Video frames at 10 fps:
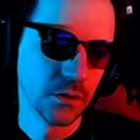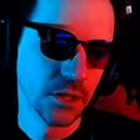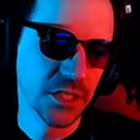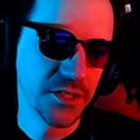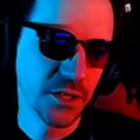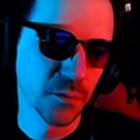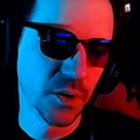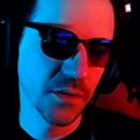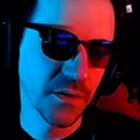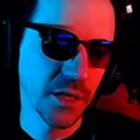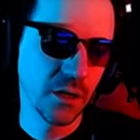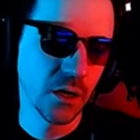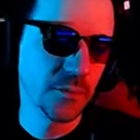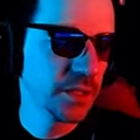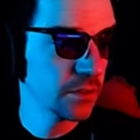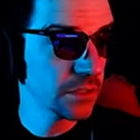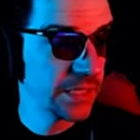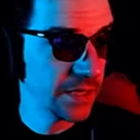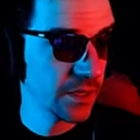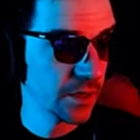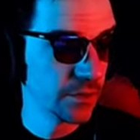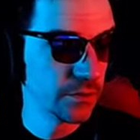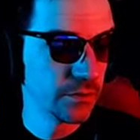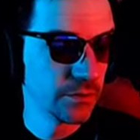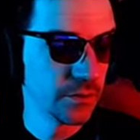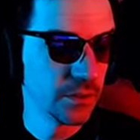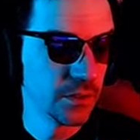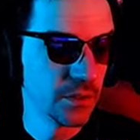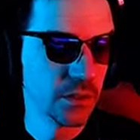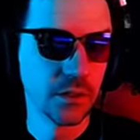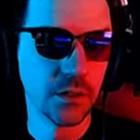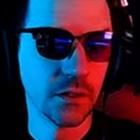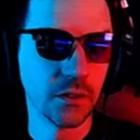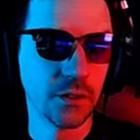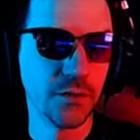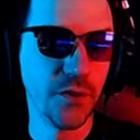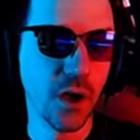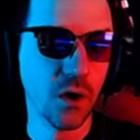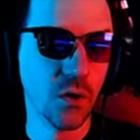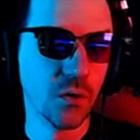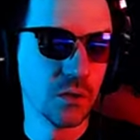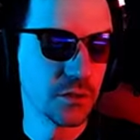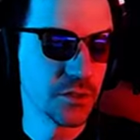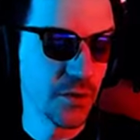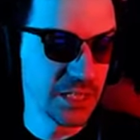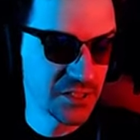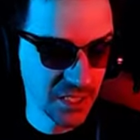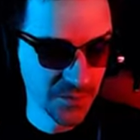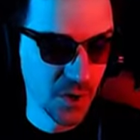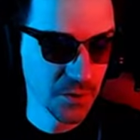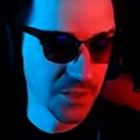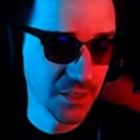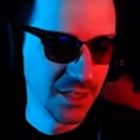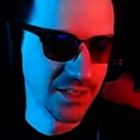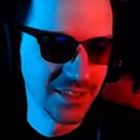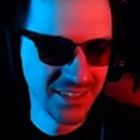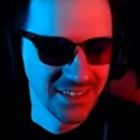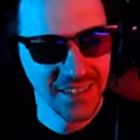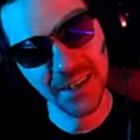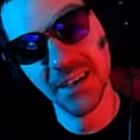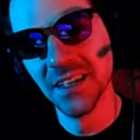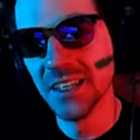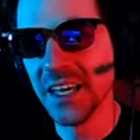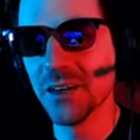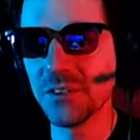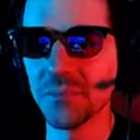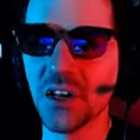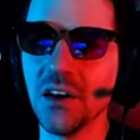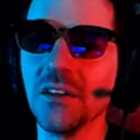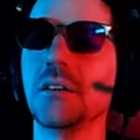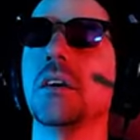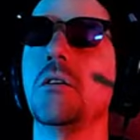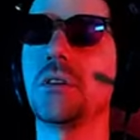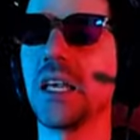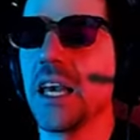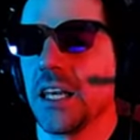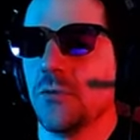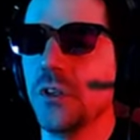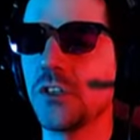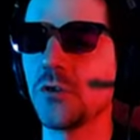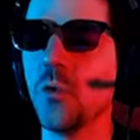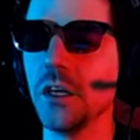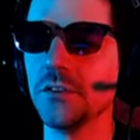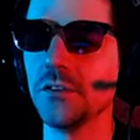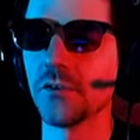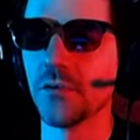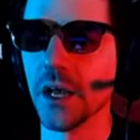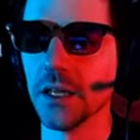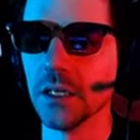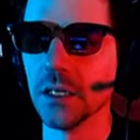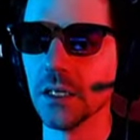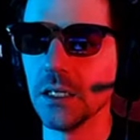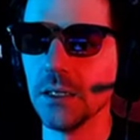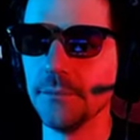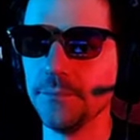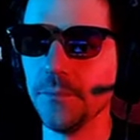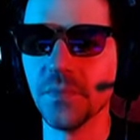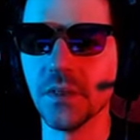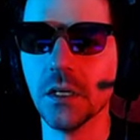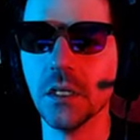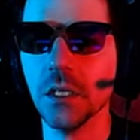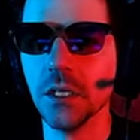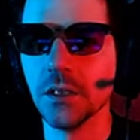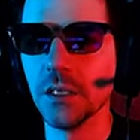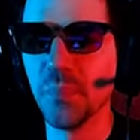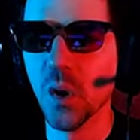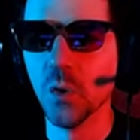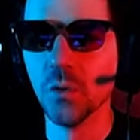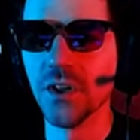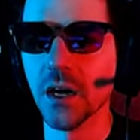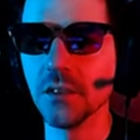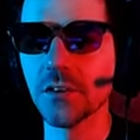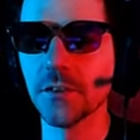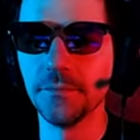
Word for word: Is it your birthday, Karma? Gecko. No. Do I seem older? Hey, what's up, Dawn? Okay, which one's ready? Um, the pole dart.